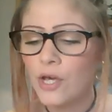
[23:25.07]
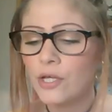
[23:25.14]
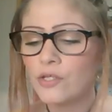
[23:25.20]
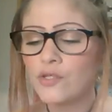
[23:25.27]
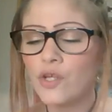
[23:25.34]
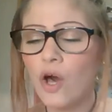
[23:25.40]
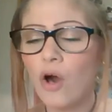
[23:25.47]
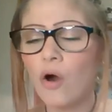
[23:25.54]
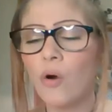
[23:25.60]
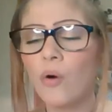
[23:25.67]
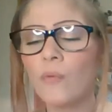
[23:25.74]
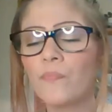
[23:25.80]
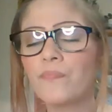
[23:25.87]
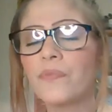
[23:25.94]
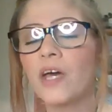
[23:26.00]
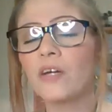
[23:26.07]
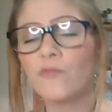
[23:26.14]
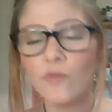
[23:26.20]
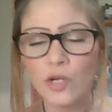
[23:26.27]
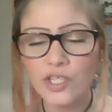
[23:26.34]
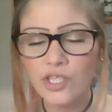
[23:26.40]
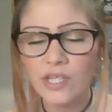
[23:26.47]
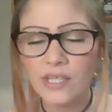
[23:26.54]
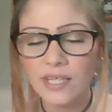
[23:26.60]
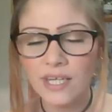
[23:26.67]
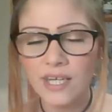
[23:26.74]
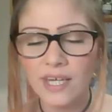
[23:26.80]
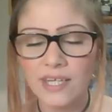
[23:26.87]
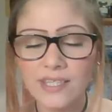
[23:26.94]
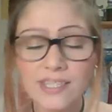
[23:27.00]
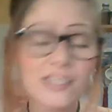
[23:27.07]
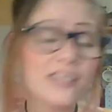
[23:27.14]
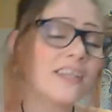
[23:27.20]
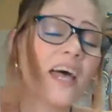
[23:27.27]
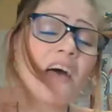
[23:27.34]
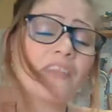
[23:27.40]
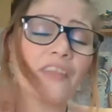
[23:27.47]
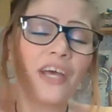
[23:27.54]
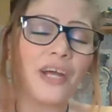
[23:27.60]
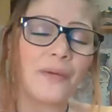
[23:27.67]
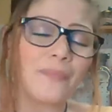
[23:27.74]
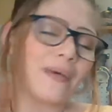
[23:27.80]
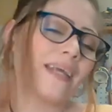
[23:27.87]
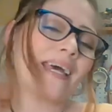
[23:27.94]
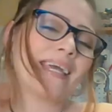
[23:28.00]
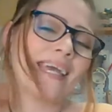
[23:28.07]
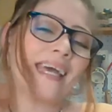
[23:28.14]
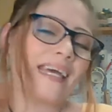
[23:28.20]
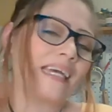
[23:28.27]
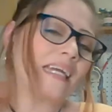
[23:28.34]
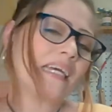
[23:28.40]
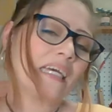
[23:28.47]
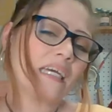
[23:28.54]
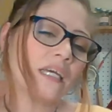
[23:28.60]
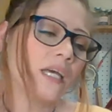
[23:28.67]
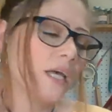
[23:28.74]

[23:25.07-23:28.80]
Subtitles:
So, unfortunately, it's still out there, but I can't get it.